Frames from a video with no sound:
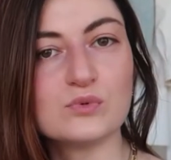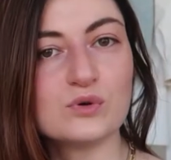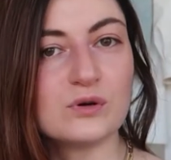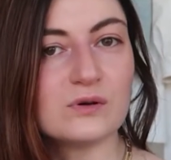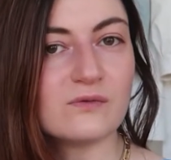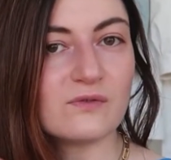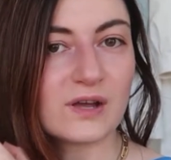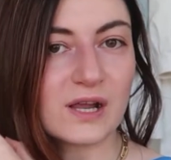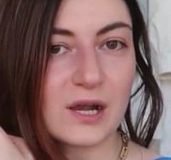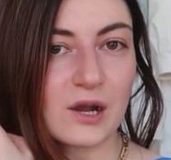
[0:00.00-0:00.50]

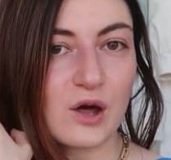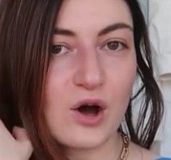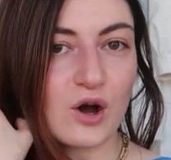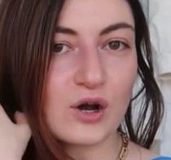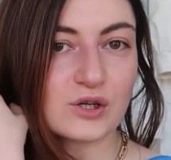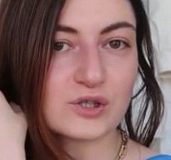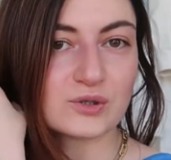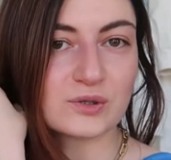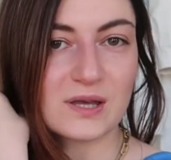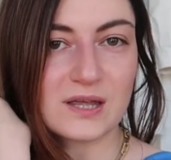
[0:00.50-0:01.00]
move
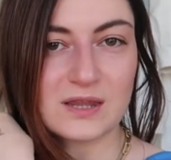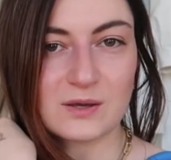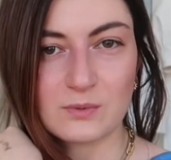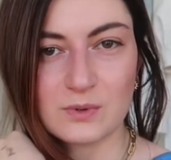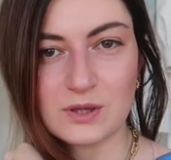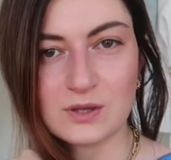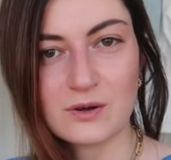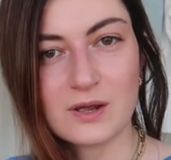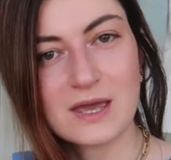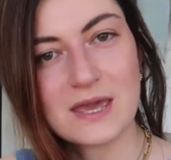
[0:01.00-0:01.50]
along together
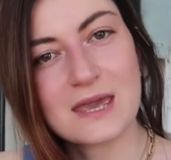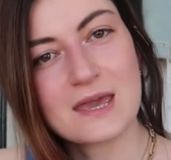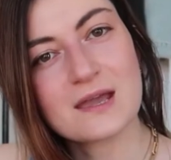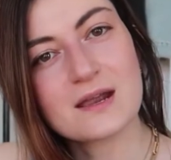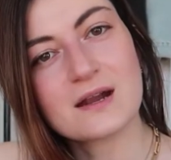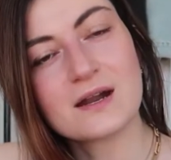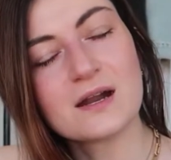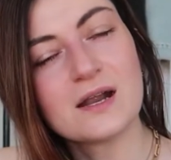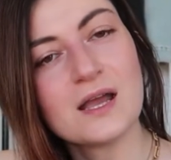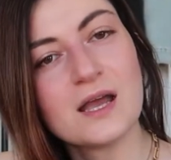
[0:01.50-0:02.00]
with your
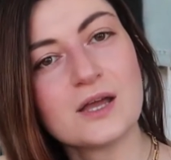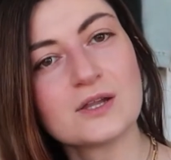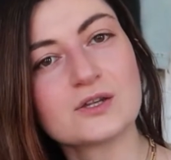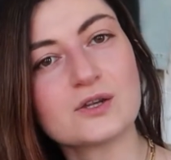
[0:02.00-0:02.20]
hair,